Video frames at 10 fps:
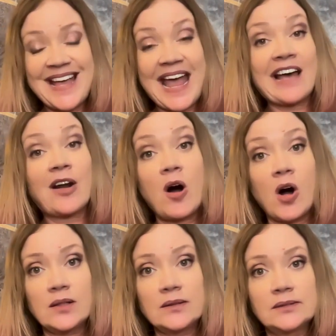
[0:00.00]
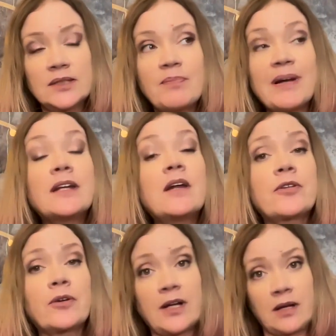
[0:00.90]
at all, but I know
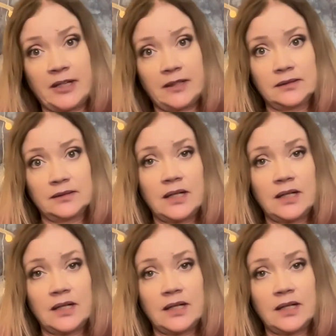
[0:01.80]
they're coming.